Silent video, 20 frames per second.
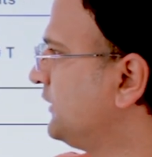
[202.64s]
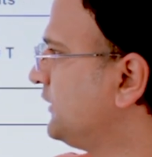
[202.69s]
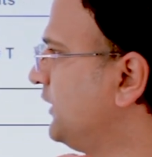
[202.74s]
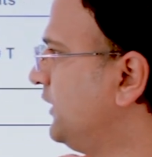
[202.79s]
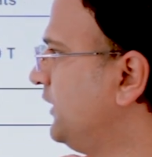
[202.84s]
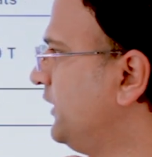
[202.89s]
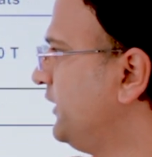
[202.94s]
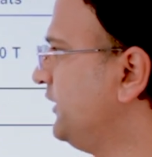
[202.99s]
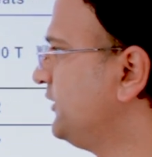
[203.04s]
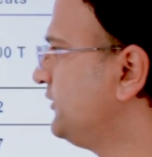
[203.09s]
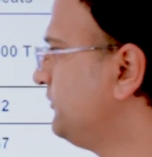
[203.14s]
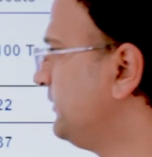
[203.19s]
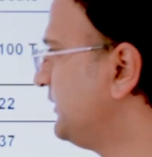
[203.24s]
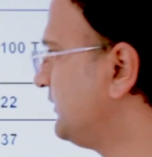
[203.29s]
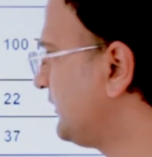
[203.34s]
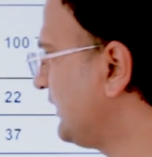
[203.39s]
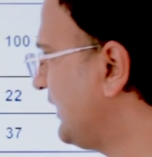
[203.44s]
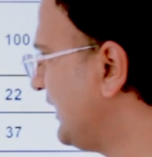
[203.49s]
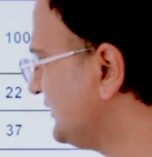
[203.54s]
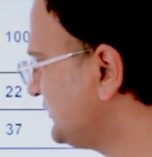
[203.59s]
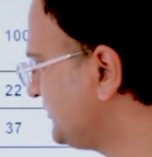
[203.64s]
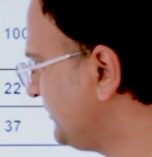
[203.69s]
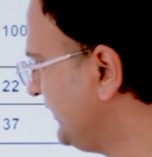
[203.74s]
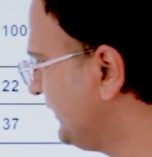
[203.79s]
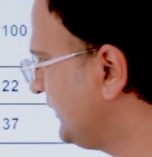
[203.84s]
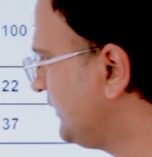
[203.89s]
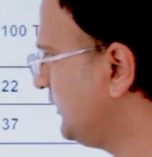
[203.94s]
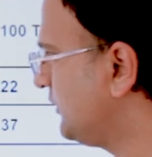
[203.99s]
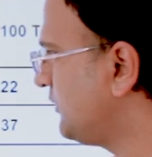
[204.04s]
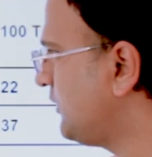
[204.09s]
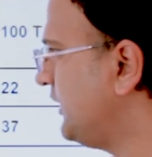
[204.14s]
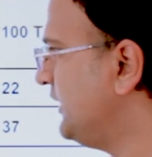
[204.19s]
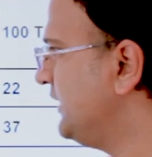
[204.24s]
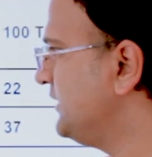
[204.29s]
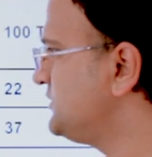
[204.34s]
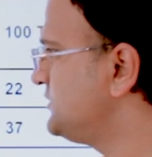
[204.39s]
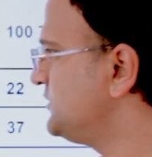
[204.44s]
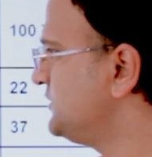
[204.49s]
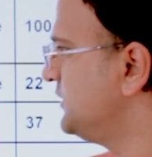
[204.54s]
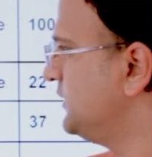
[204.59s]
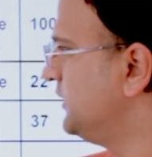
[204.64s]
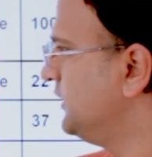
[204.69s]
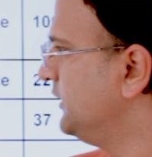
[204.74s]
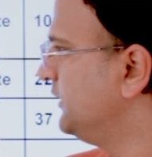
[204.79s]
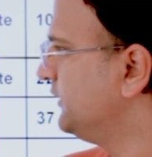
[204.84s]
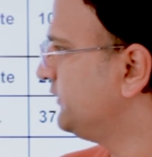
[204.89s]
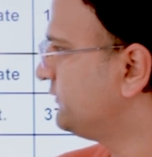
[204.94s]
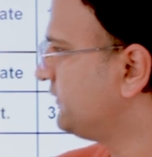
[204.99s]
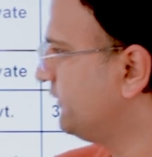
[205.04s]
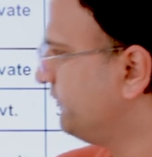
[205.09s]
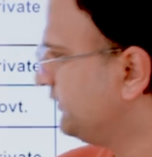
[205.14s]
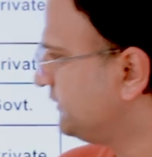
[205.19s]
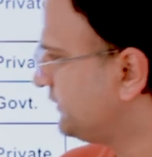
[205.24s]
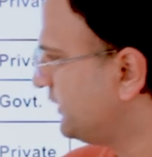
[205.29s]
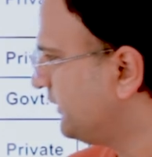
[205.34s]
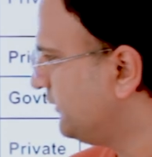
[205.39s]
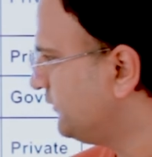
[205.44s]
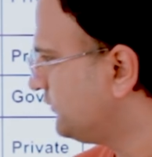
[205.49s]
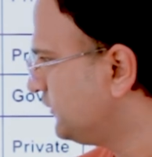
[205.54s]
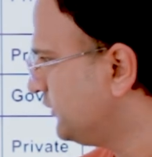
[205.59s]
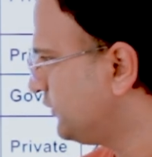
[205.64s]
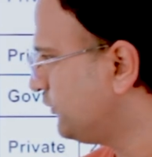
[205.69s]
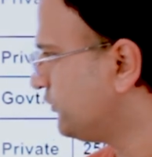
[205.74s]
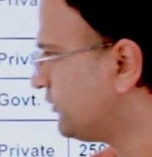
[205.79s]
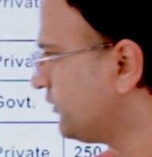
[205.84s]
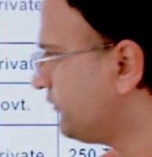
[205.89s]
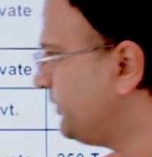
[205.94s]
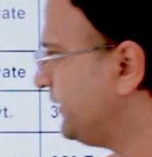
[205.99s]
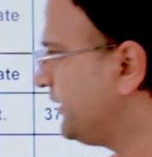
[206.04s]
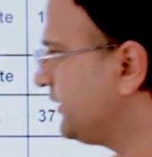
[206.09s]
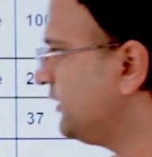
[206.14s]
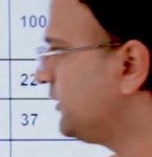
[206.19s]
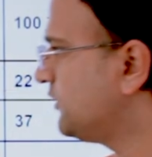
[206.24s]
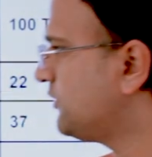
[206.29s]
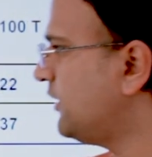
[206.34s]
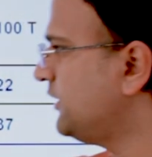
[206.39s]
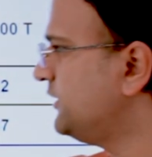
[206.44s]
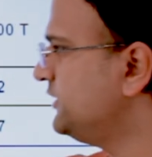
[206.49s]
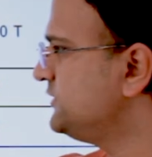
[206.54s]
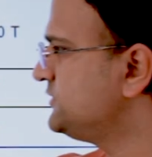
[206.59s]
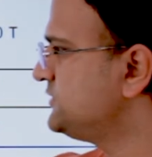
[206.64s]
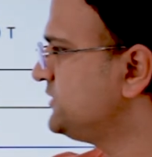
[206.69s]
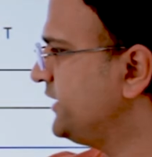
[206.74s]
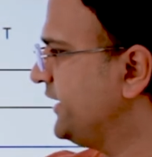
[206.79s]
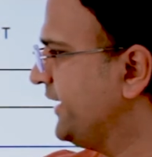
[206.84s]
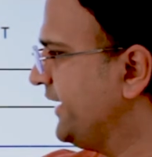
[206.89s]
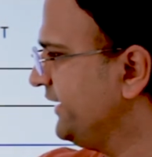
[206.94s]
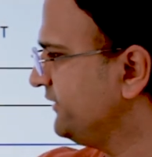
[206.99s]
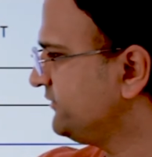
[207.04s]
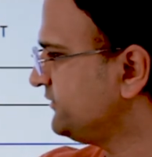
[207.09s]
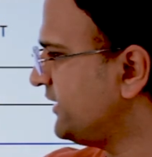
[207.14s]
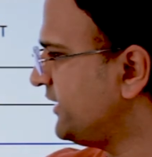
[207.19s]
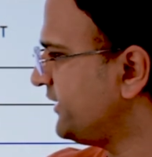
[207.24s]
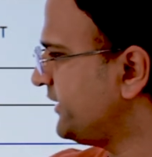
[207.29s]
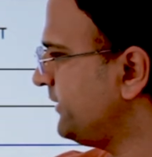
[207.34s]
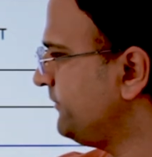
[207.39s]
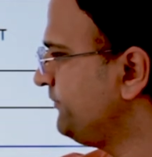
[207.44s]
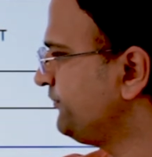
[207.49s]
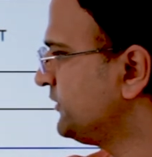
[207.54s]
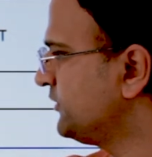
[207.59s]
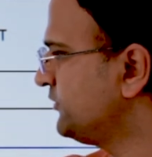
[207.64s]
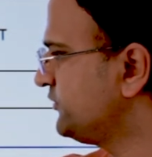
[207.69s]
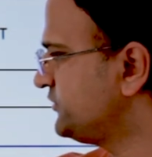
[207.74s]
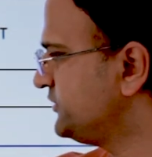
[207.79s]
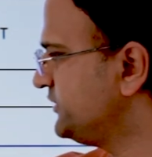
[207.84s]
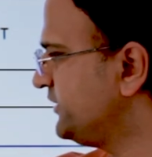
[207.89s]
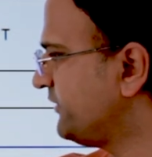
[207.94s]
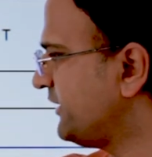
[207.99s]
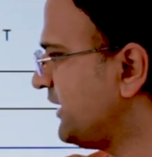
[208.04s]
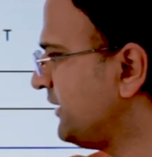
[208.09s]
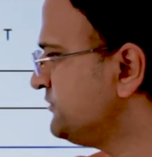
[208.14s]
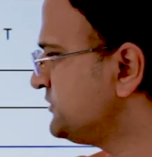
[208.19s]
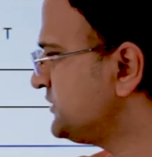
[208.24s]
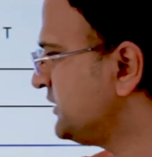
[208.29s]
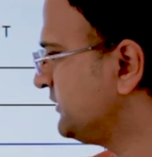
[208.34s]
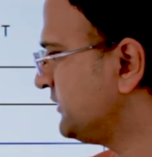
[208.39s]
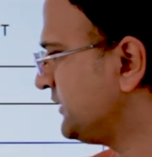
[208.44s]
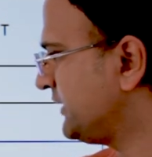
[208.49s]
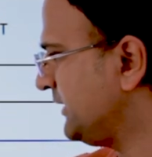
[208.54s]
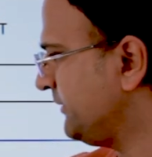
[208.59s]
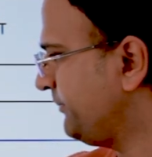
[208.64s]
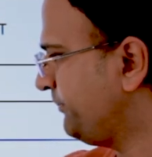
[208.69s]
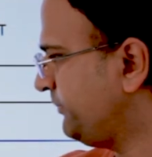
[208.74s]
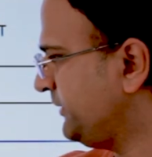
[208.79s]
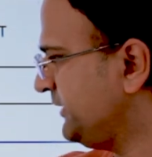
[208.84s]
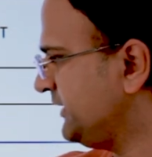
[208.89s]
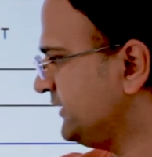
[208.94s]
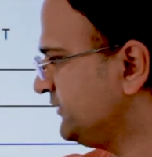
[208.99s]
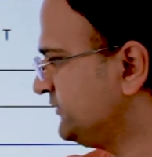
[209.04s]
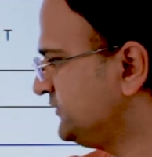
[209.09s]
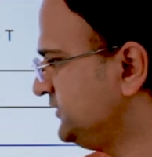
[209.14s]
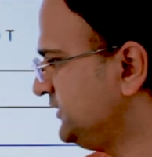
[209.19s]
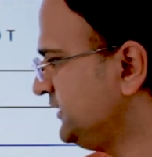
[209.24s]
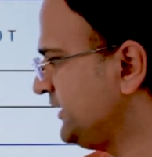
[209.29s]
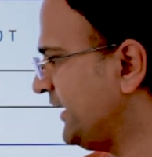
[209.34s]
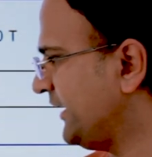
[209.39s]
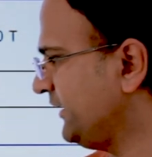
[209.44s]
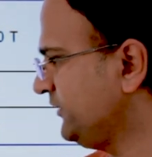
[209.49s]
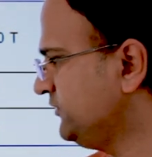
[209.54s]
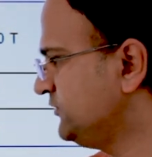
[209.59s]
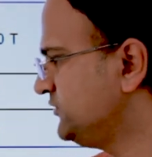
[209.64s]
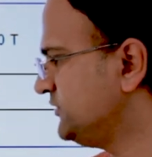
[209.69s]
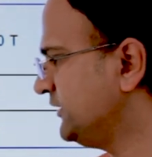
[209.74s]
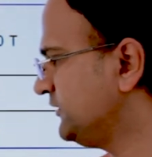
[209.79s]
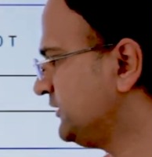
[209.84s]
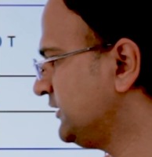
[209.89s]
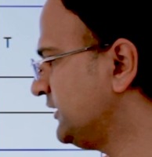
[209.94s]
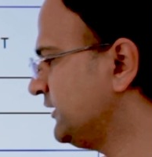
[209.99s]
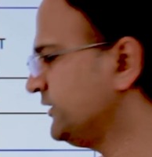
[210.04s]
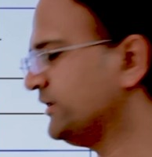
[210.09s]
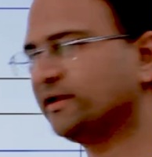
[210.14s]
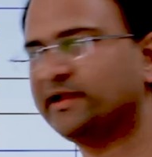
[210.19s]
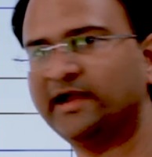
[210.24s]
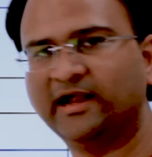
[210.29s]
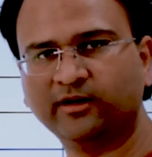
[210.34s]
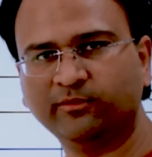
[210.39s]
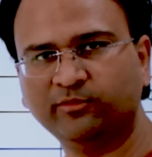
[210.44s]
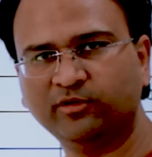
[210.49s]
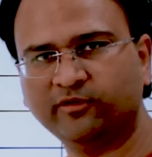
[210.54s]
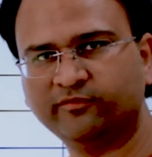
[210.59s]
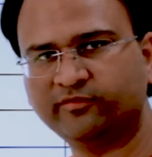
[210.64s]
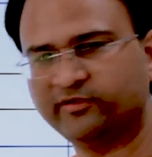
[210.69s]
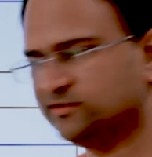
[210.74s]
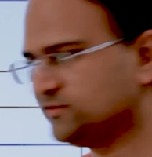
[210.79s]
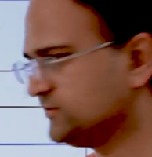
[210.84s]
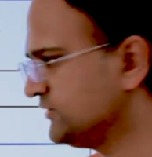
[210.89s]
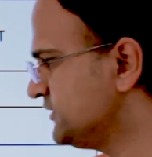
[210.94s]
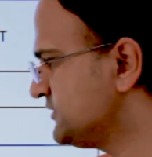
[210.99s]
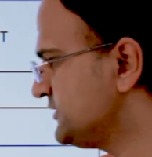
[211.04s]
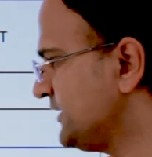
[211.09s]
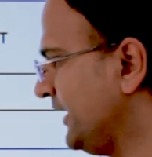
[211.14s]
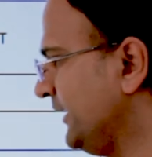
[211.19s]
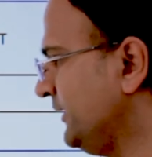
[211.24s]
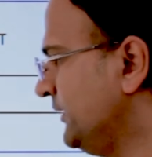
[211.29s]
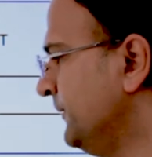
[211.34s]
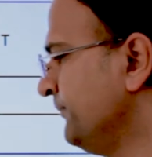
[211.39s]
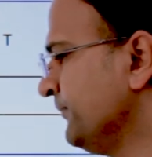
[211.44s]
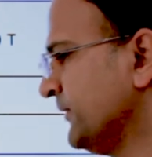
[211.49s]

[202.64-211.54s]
Third is Madras Medical College, Saveetha Institute of Medical College, SRM, Sri Ramchandra, PSG and Chettinad Academy of Research and